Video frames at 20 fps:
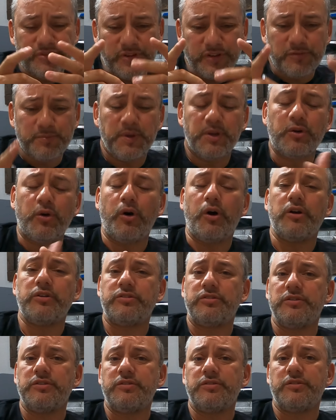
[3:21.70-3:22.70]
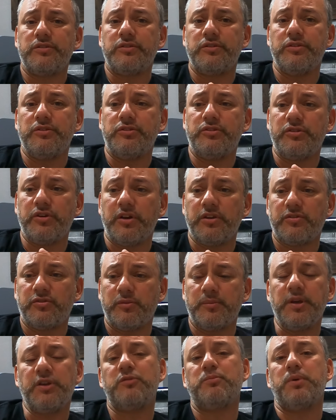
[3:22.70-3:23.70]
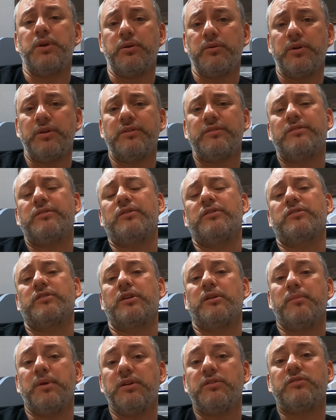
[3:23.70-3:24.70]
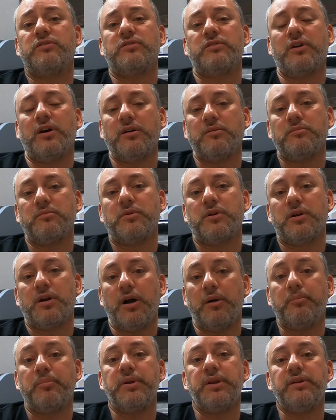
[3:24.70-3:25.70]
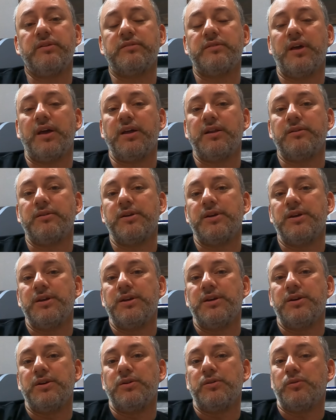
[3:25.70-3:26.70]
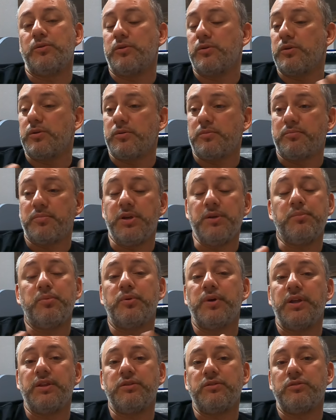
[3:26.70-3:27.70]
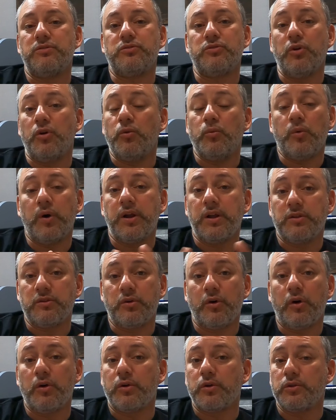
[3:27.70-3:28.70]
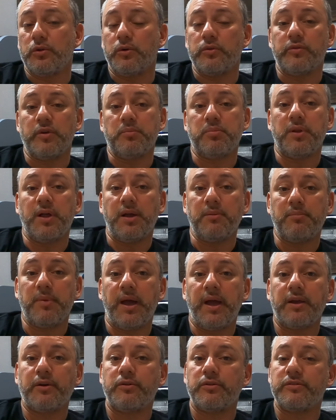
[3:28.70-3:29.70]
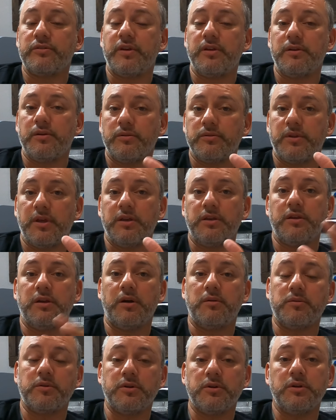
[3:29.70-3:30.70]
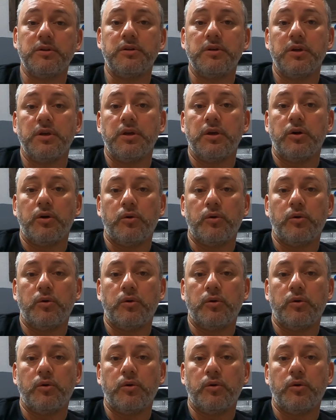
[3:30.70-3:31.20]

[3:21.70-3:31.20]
Just be cautious, just from experience. There's going to be some companies or people that don't want to talk or don't reply back or just say, no, thank you, I'm good,